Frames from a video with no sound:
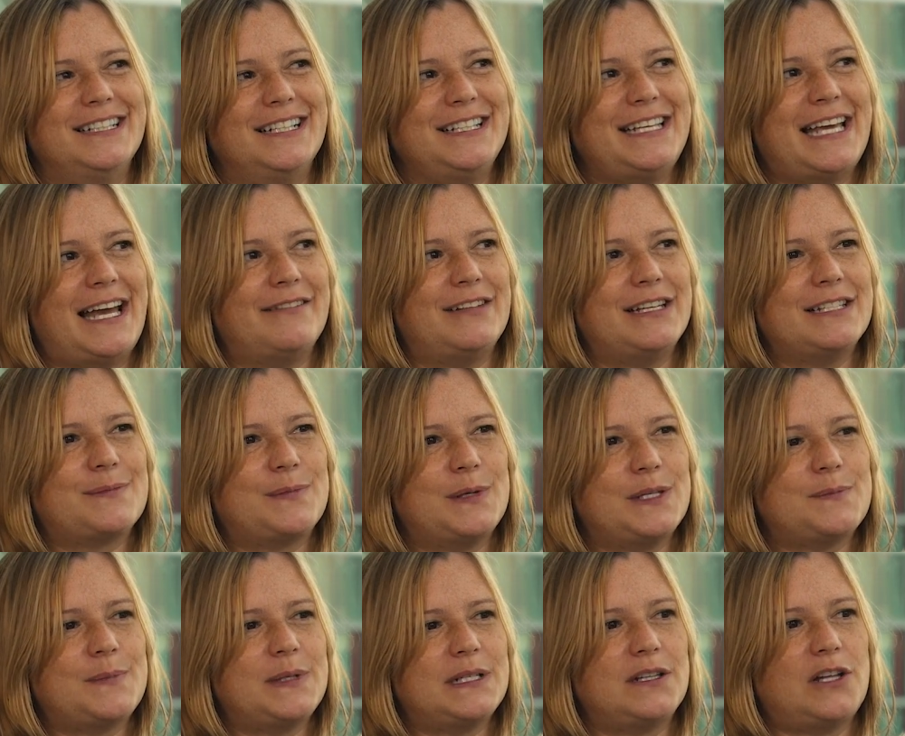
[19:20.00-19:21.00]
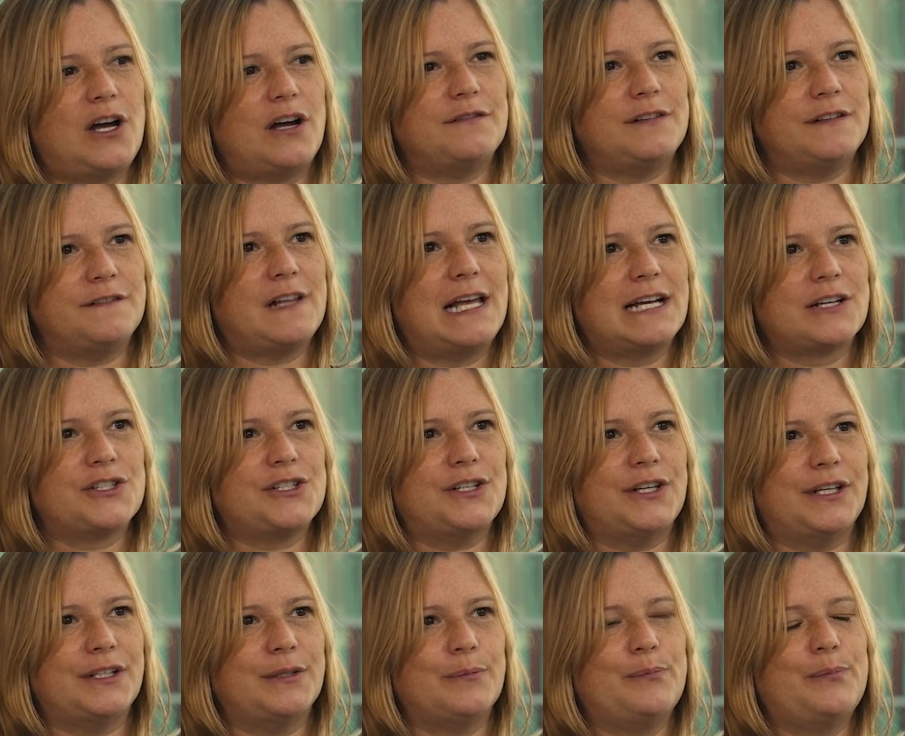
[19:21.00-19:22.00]
yeah, it's been a lot of
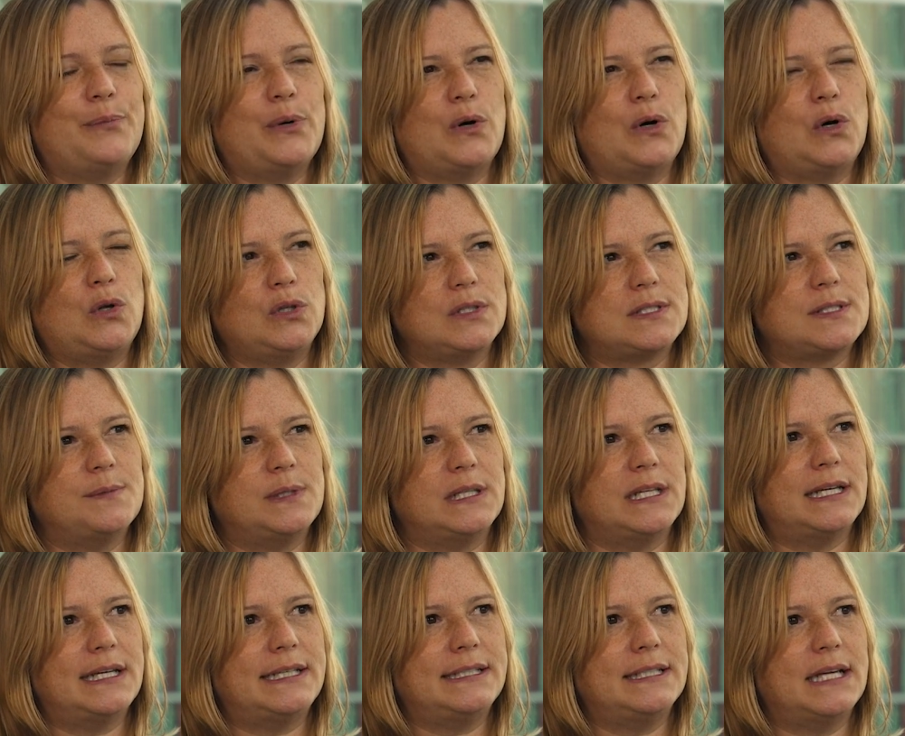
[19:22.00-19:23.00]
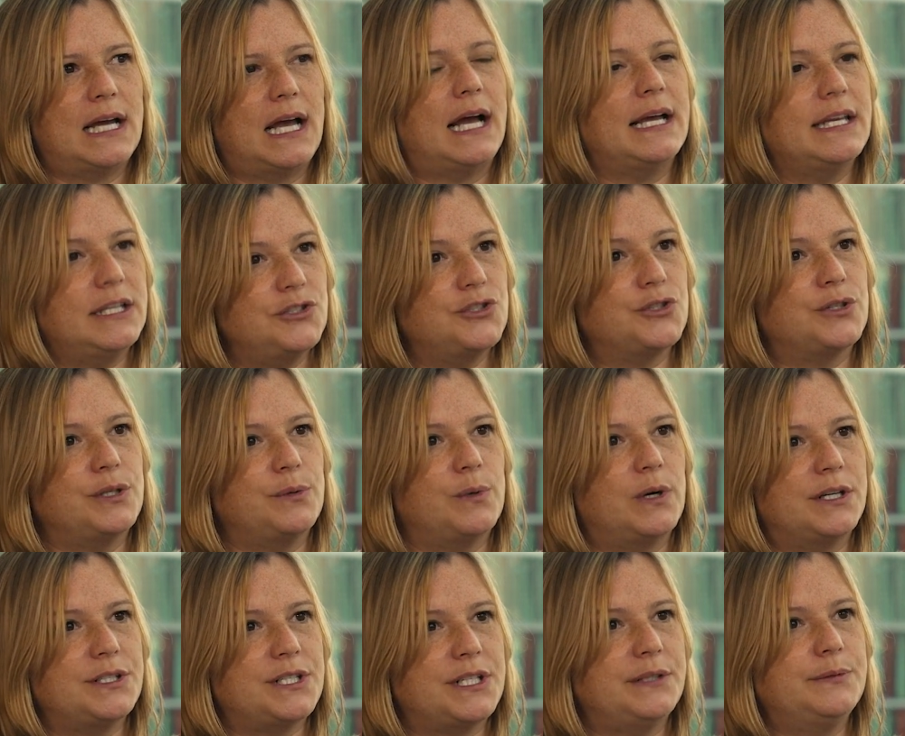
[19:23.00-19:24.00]
reflection, but ultimately I enjoy
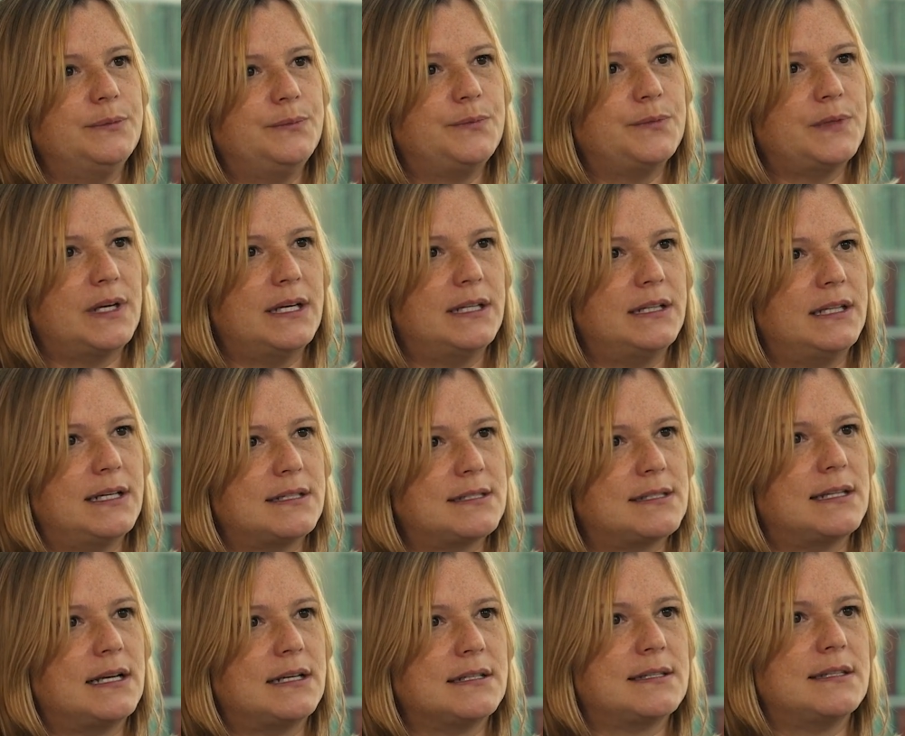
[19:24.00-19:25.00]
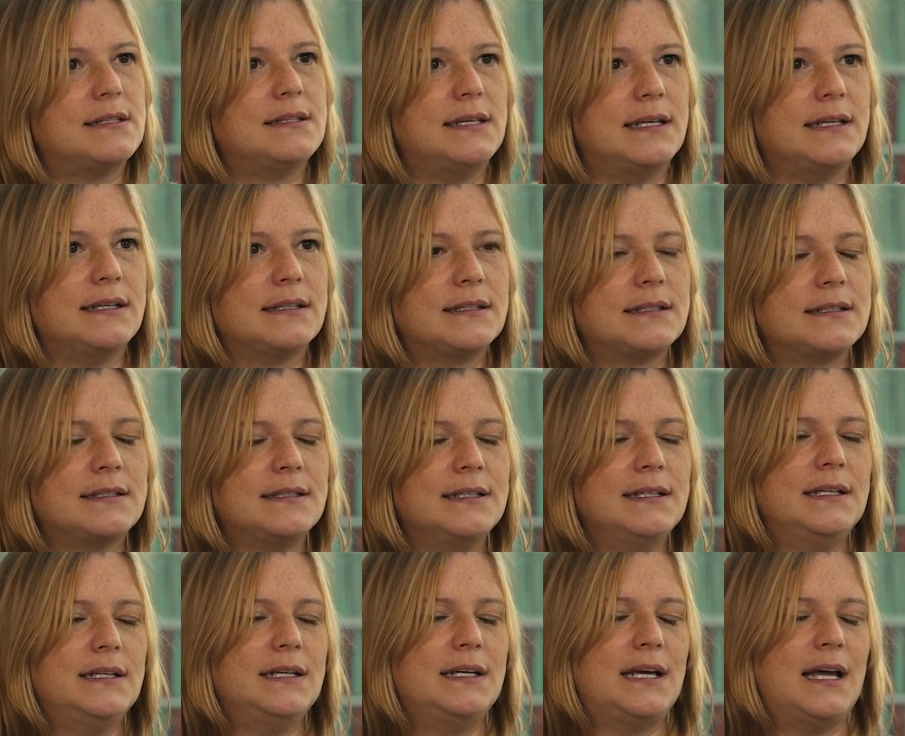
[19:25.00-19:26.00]
what I do, and that's the thing.
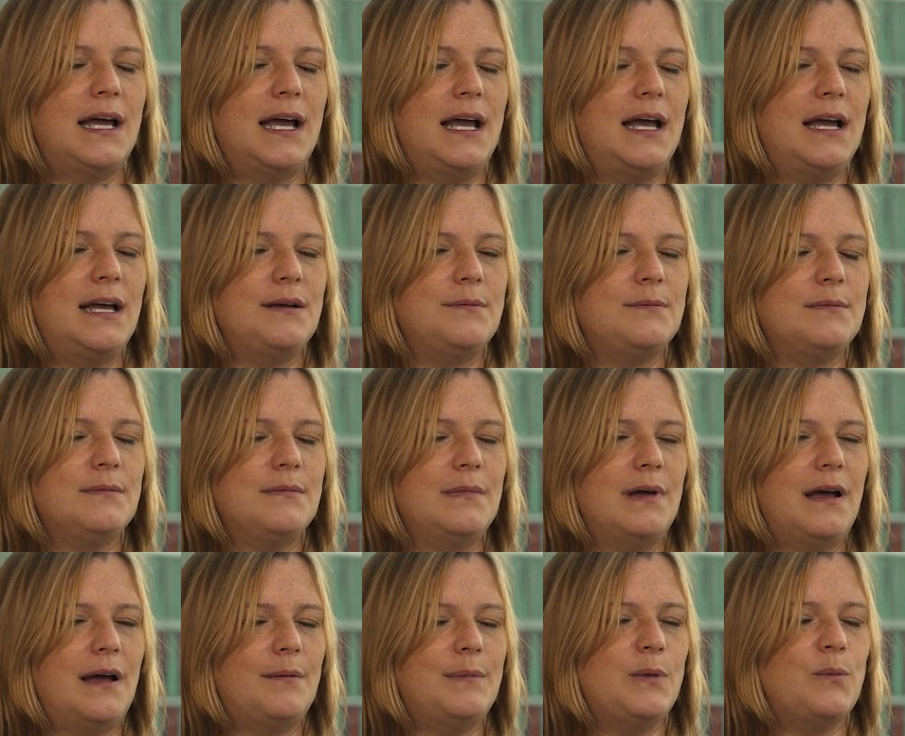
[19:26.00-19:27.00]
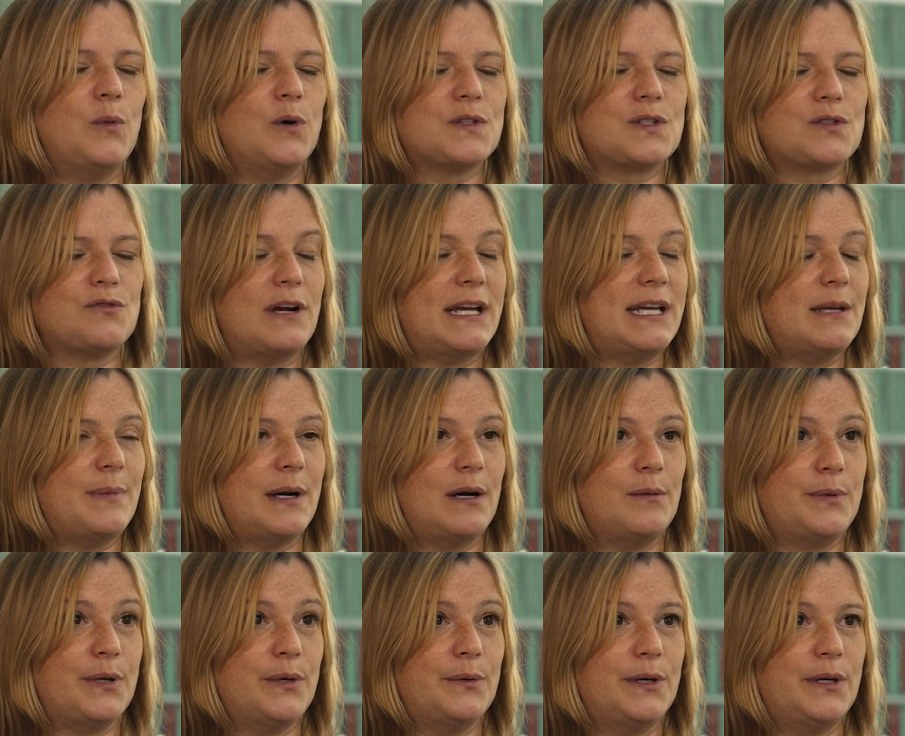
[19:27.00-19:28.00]
What's great
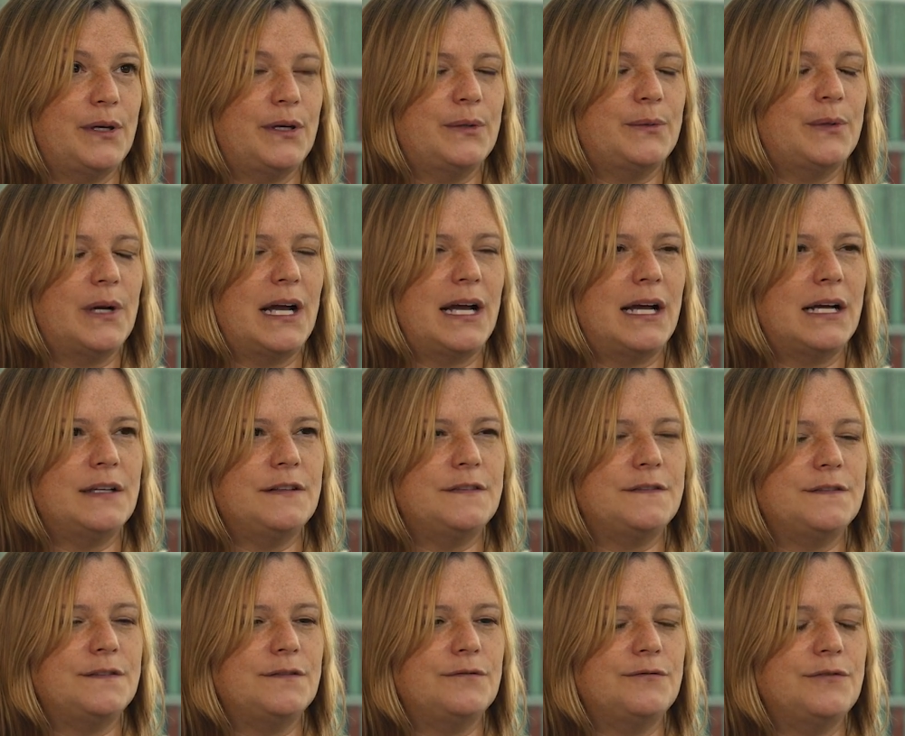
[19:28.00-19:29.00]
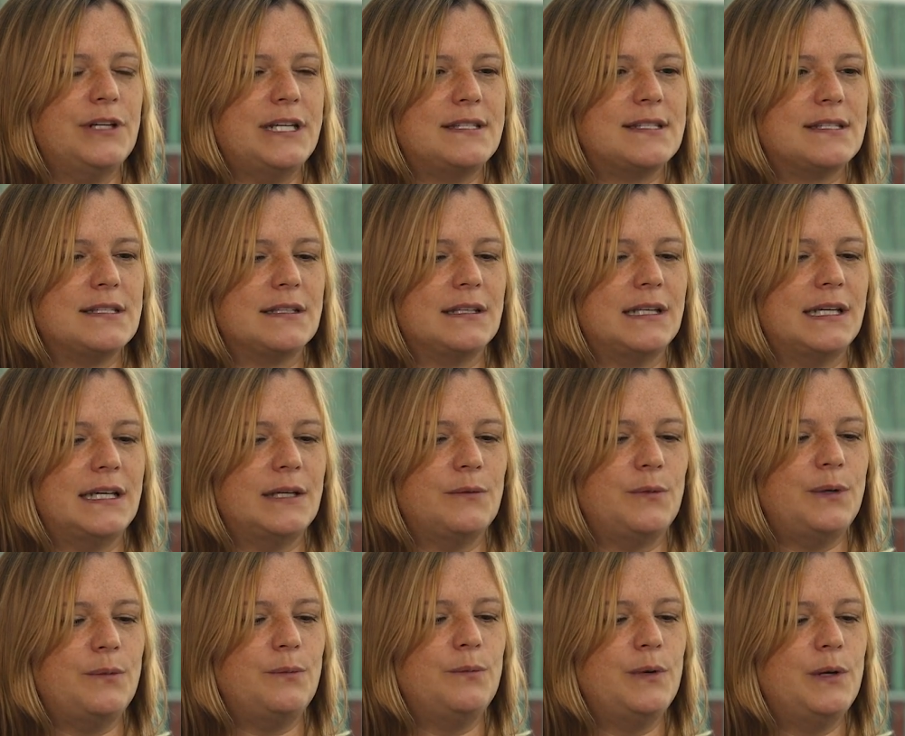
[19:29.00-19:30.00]
about Boohoo, I've recently
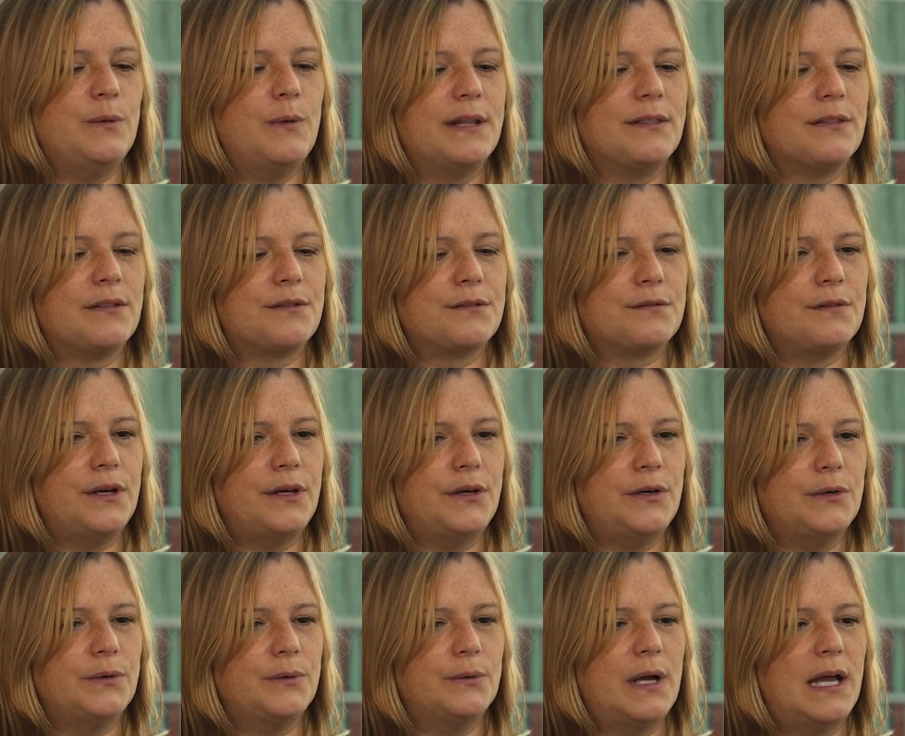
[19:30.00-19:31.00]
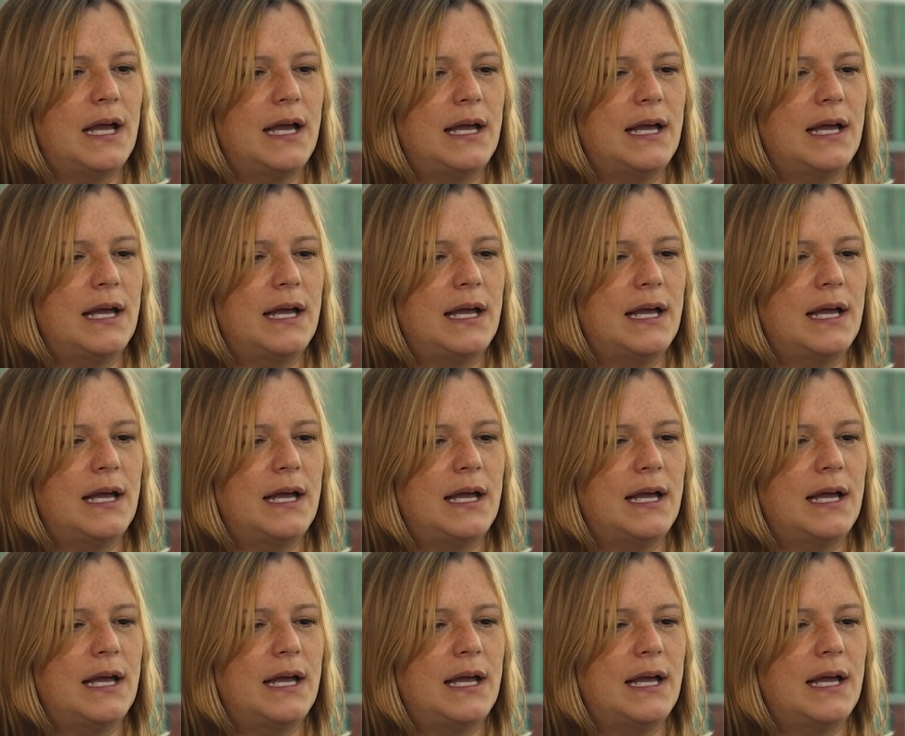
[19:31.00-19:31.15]
we went through